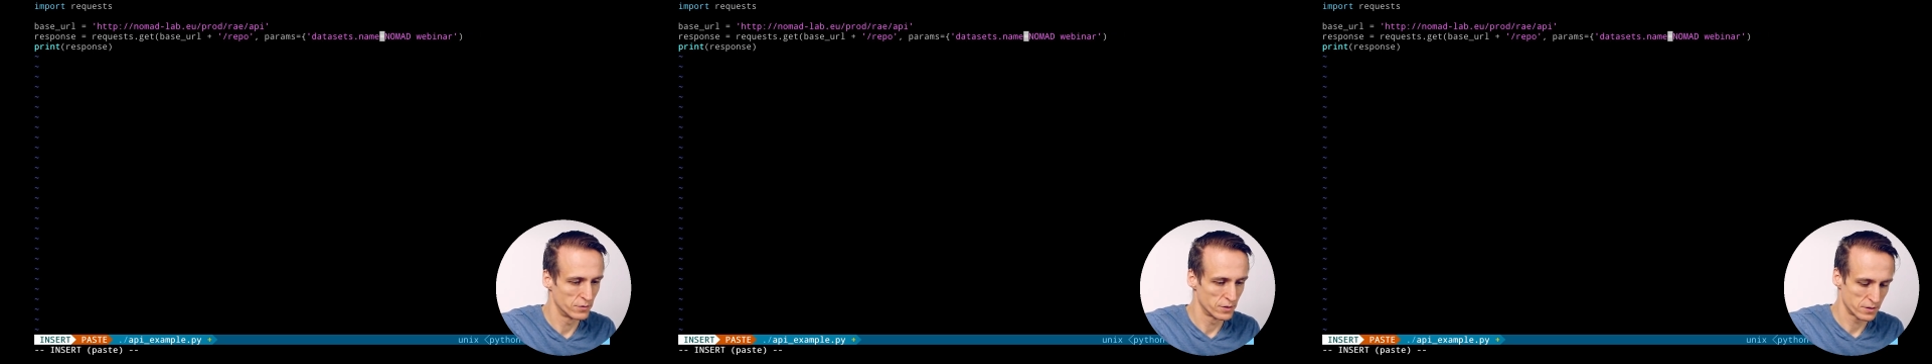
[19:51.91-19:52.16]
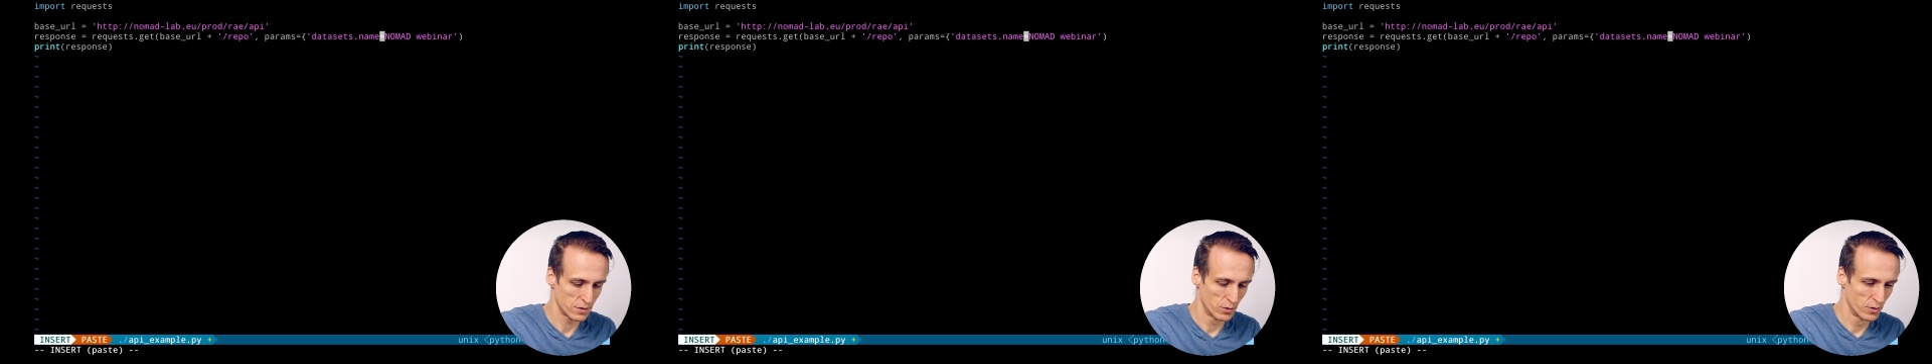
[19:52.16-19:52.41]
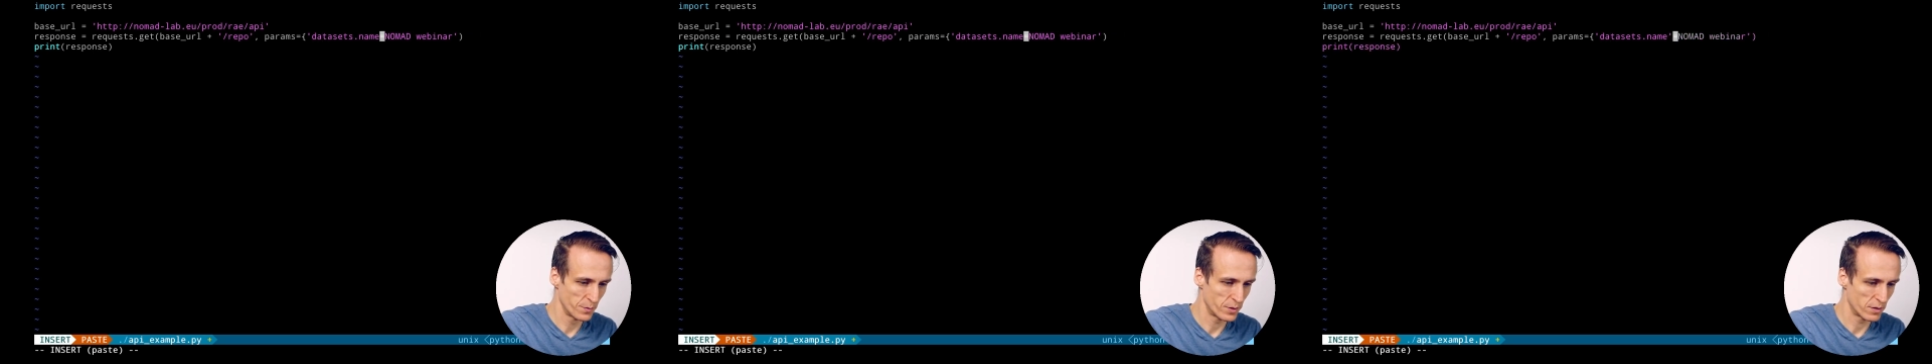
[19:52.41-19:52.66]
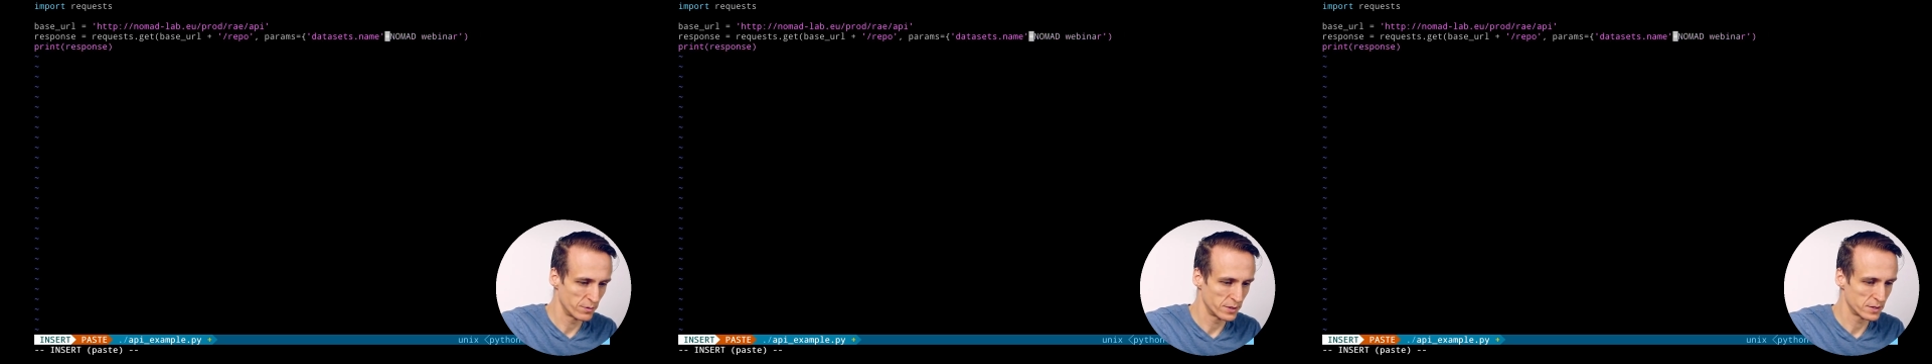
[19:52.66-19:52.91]
first and only
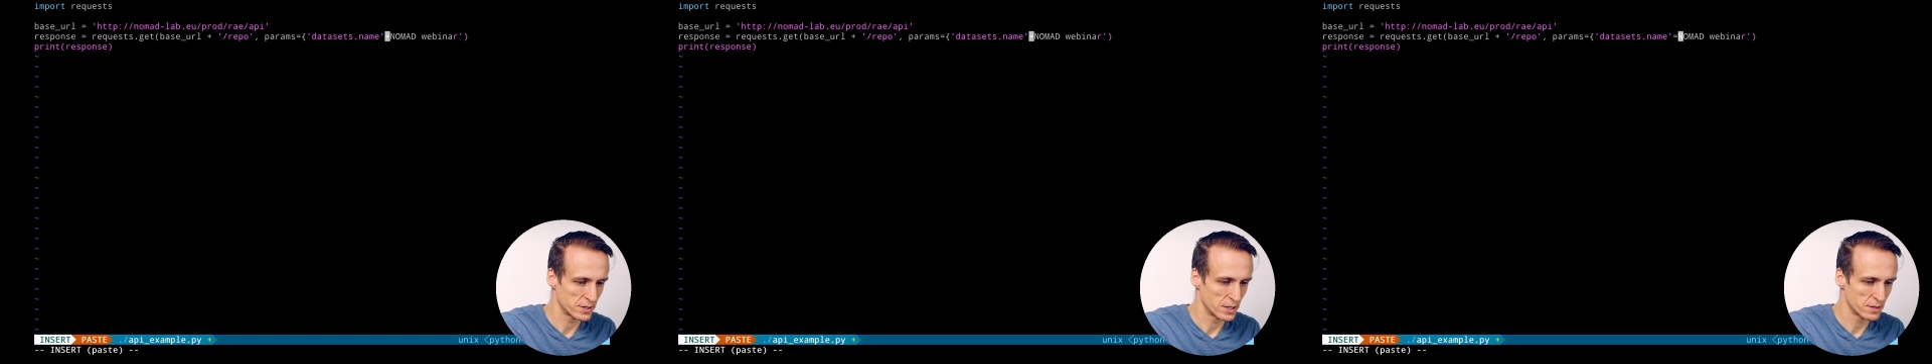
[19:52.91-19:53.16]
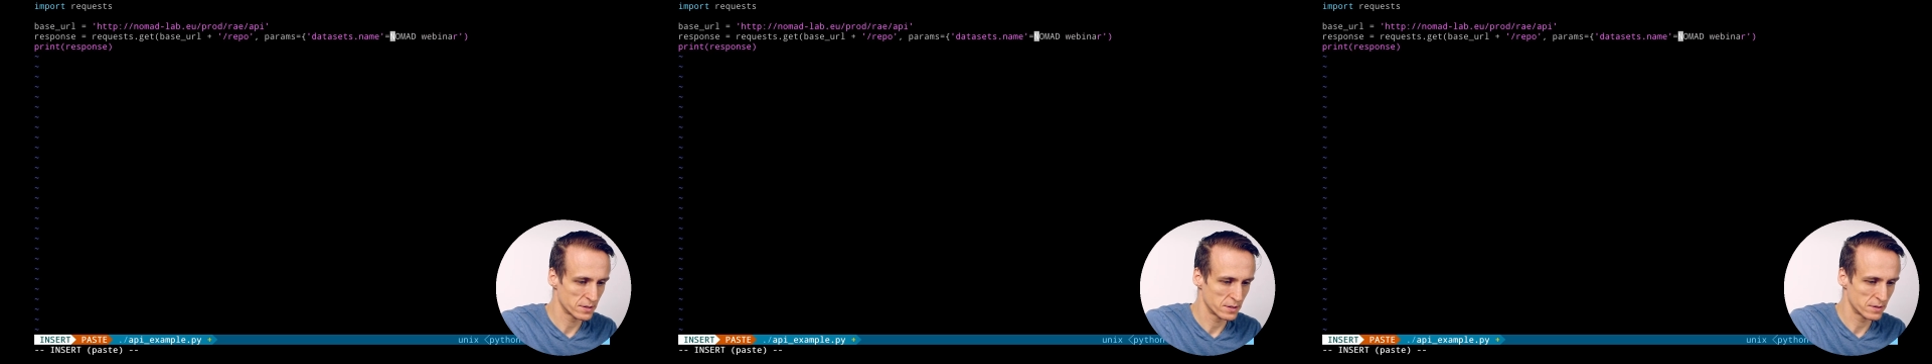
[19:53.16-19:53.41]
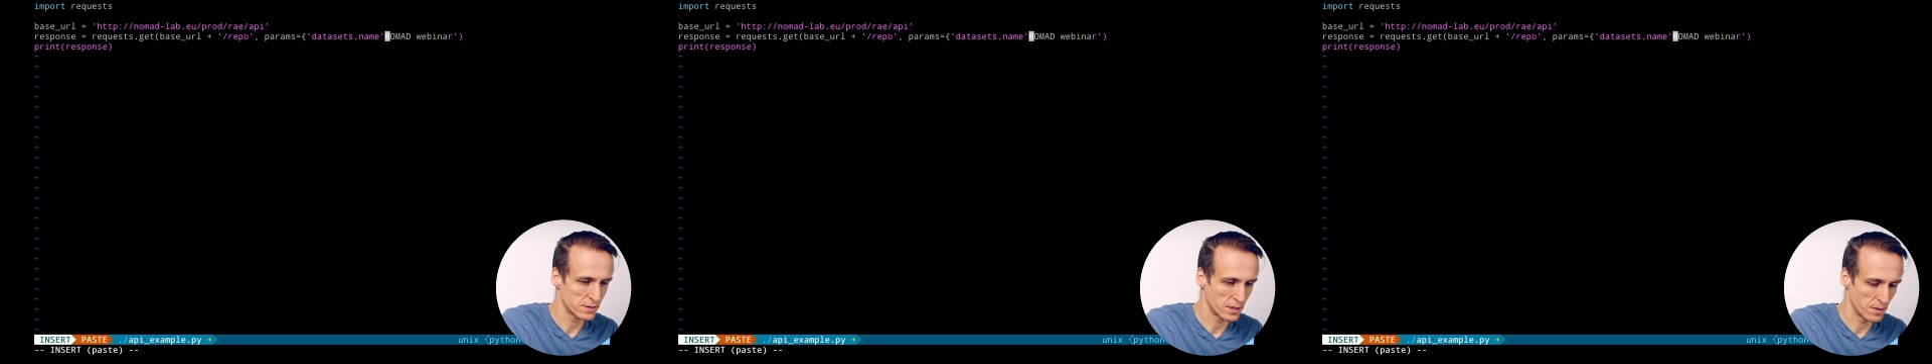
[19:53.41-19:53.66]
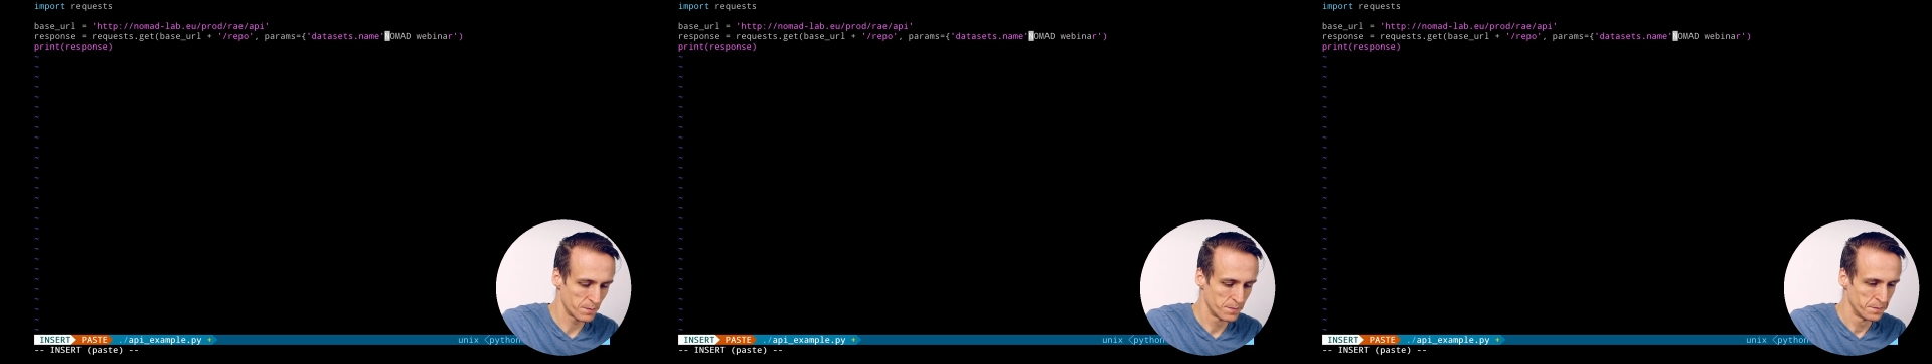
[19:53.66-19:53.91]
parameter is dataset's
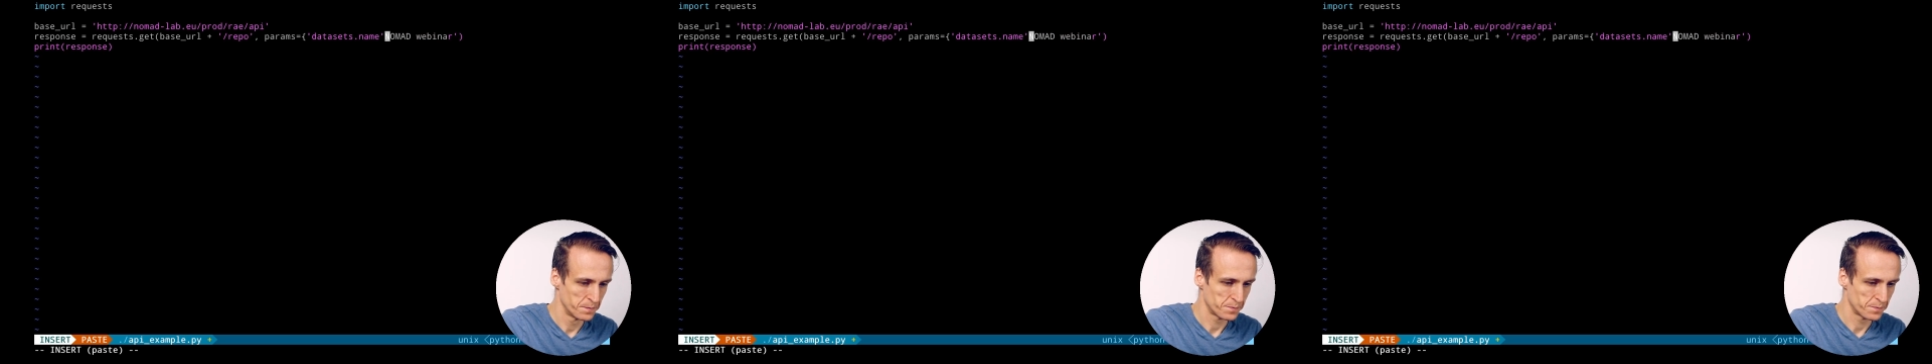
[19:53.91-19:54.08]
name.